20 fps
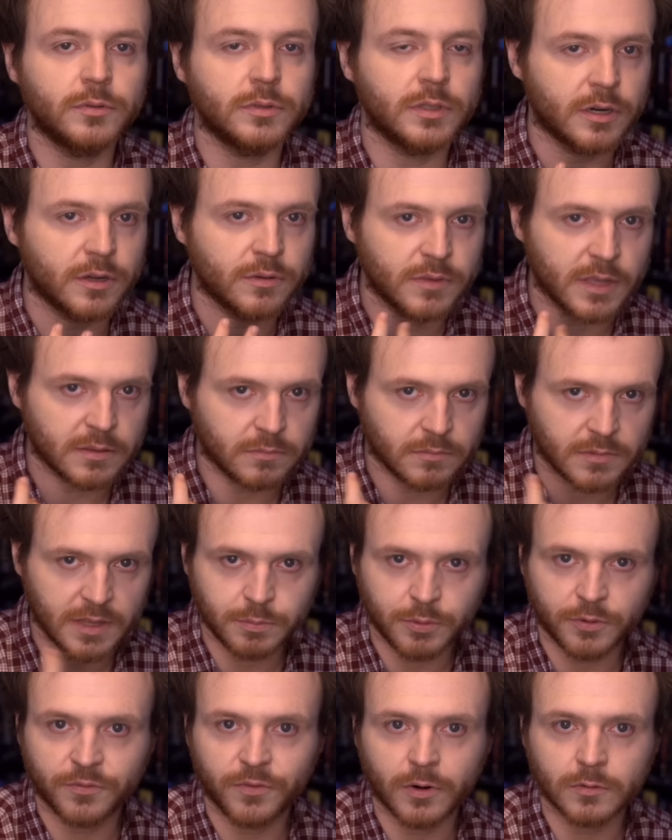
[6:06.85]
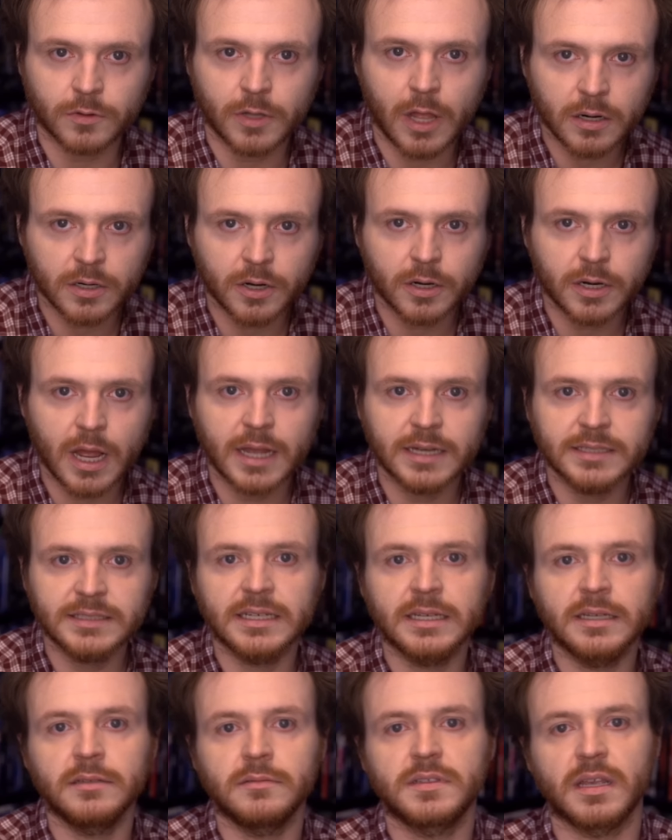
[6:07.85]
they prefer longer
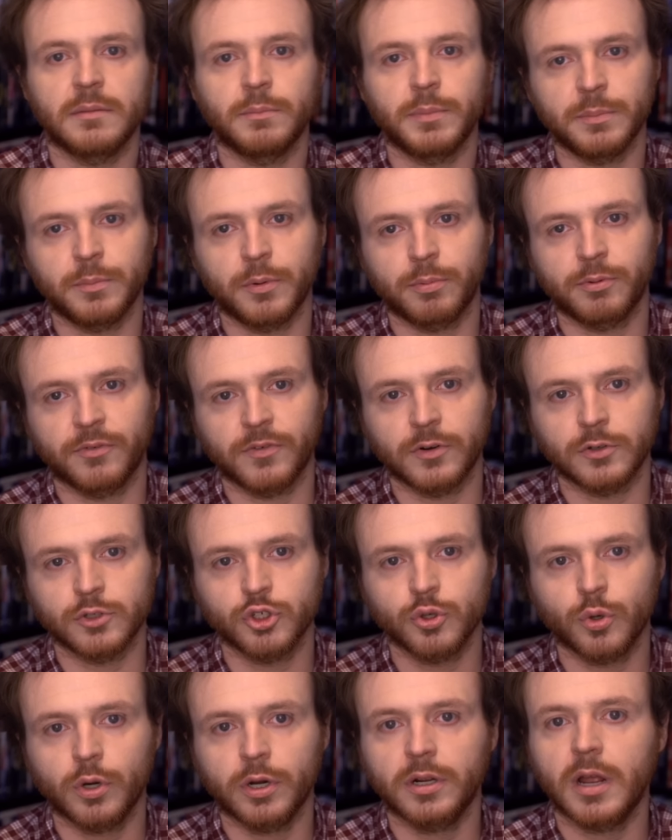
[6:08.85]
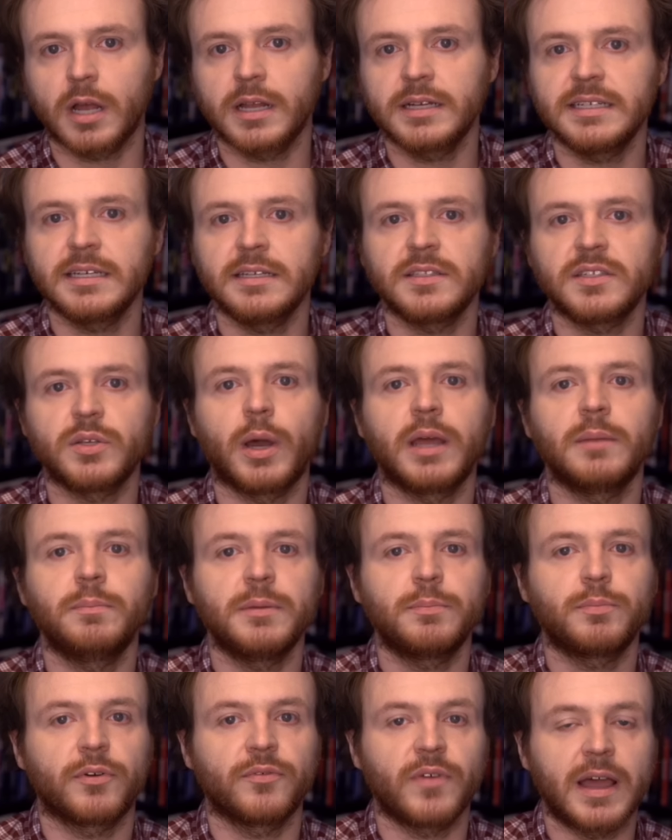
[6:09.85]
content, some people prefer shorter content, so I'd
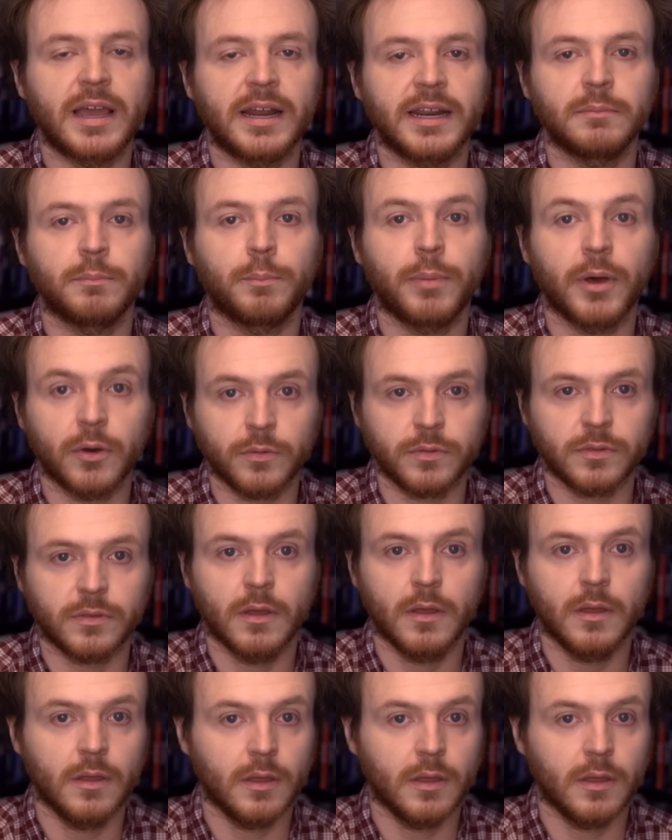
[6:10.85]
be providing both,